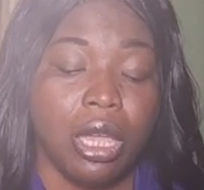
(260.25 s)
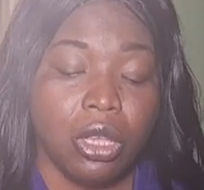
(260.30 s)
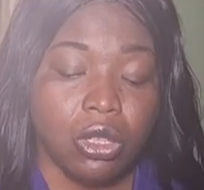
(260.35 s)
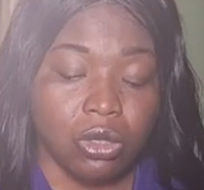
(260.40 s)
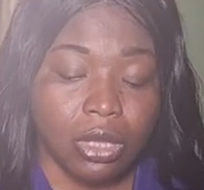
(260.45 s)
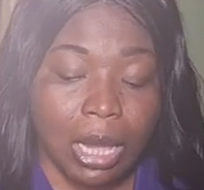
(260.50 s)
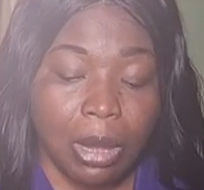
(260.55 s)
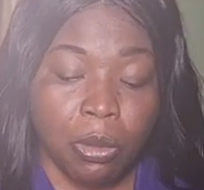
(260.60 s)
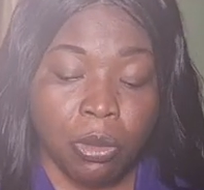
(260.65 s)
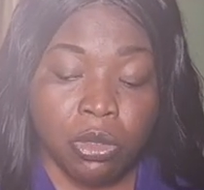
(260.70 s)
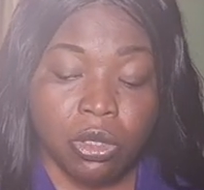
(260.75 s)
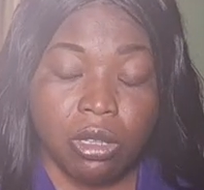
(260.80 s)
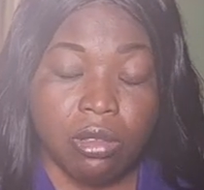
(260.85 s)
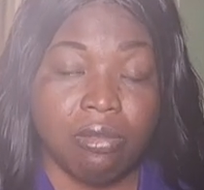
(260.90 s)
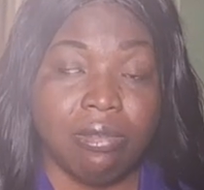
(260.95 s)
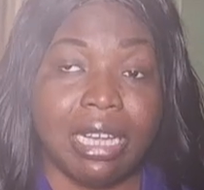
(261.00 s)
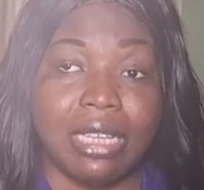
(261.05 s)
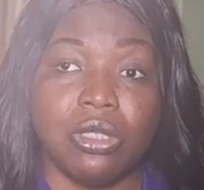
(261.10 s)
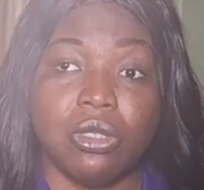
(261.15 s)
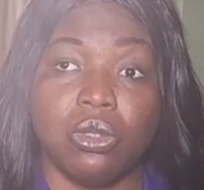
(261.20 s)
So I want to
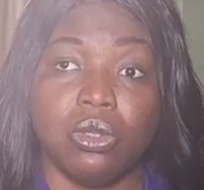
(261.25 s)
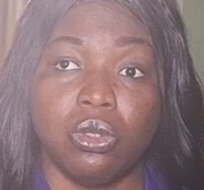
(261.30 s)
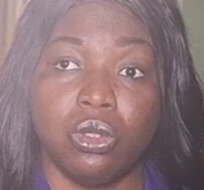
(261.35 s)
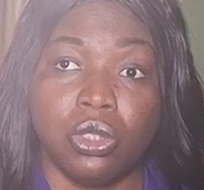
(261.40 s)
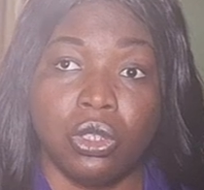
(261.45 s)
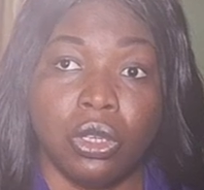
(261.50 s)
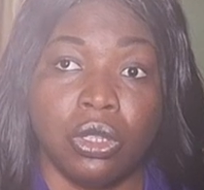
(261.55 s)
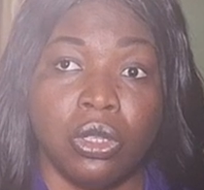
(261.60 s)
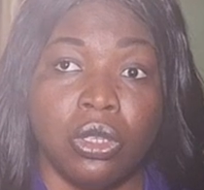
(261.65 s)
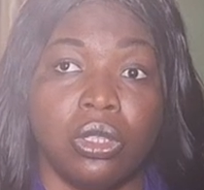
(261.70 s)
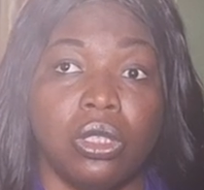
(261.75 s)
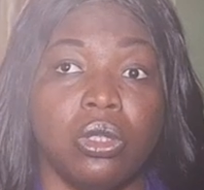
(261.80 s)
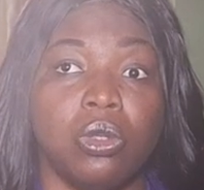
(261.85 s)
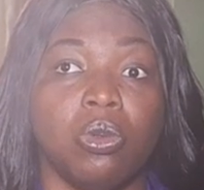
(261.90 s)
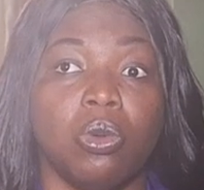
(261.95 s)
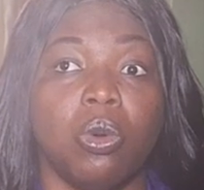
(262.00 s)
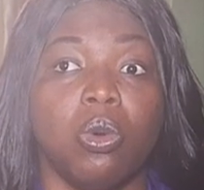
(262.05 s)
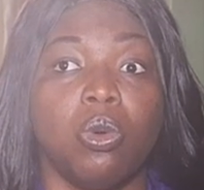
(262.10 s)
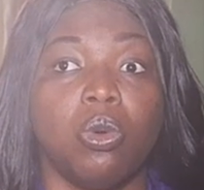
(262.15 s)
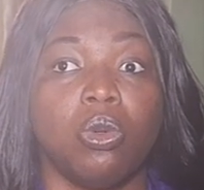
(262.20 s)
invite you to join us. It
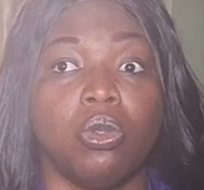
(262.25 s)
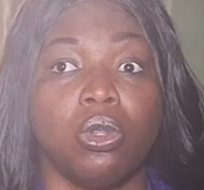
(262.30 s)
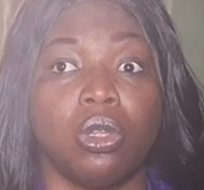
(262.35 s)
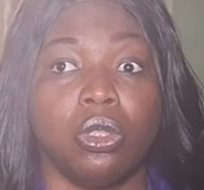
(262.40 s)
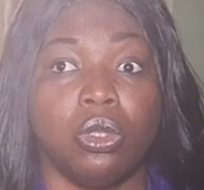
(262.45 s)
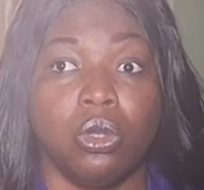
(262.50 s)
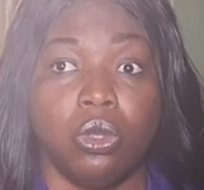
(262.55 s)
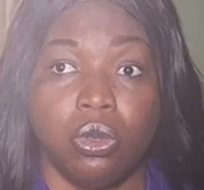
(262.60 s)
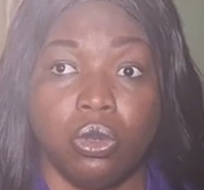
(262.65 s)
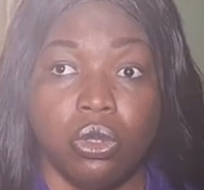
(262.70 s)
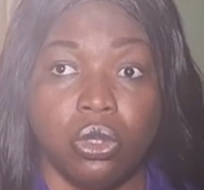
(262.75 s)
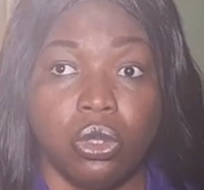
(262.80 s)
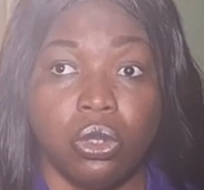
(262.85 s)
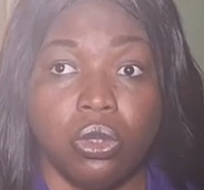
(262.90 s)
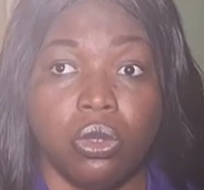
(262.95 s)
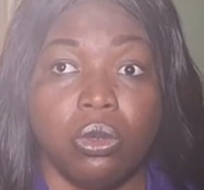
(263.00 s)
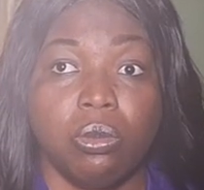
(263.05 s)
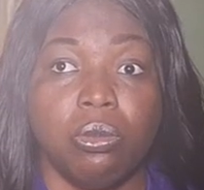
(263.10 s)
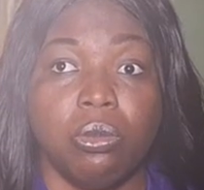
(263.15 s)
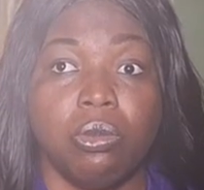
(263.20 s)
will hold on
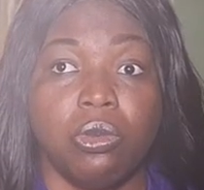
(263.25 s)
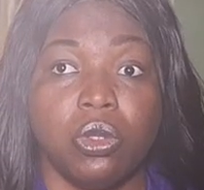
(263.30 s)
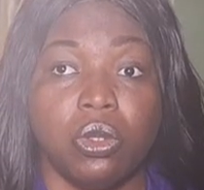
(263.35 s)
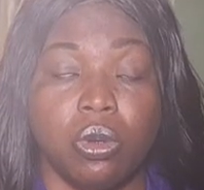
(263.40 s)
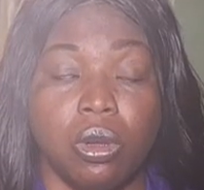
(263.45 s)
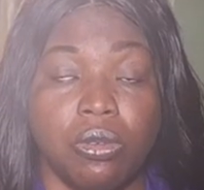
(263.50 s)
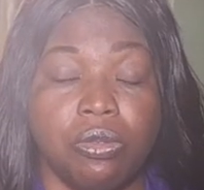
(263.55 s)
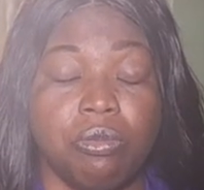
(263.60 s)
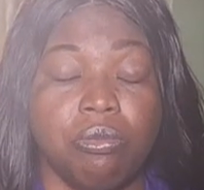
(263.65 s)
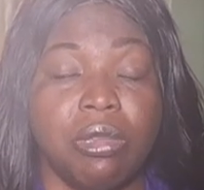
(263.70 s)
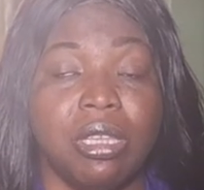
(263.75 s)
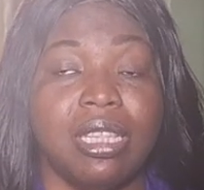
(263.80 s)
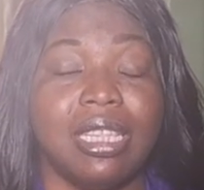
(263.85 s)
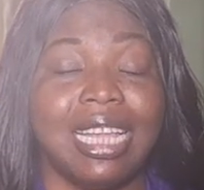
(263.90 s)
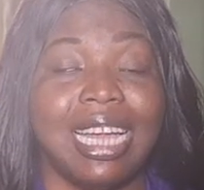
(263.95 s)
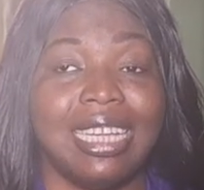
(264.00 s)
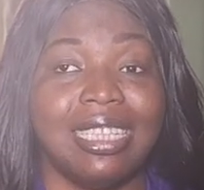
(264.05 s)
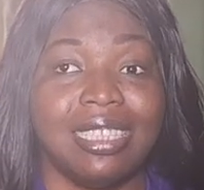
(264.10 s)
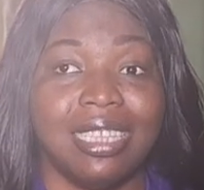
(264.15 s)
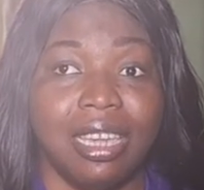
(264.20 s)
YouTube 12
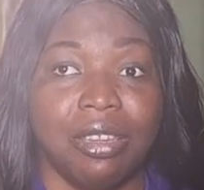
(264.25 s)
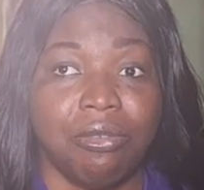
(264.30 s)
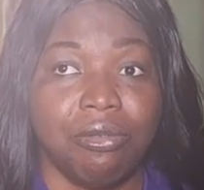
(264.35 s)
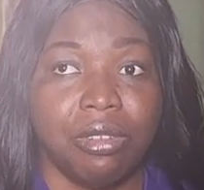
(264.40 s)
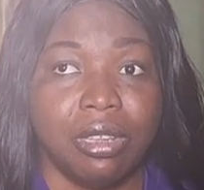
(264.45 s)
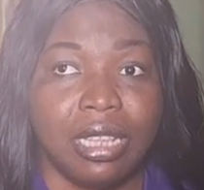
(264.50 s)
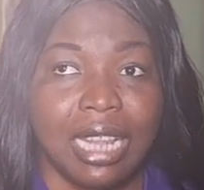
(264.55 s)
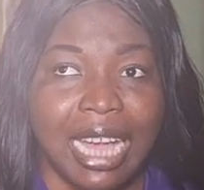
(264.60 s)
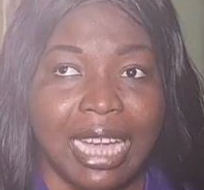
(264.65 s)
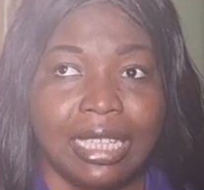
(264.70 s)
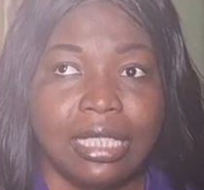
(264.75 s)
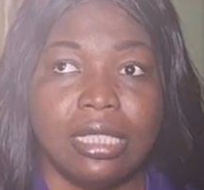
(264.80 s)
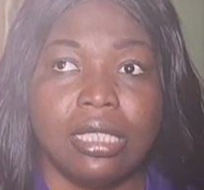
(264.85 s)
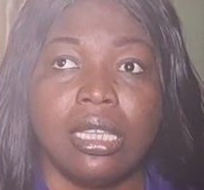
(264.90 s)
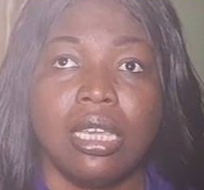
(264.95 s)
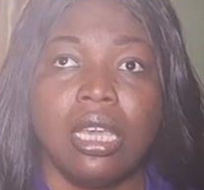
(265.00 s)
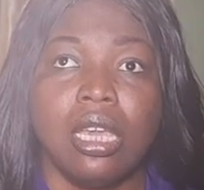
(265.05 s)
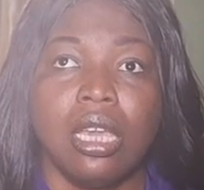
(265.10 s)
midnight every night.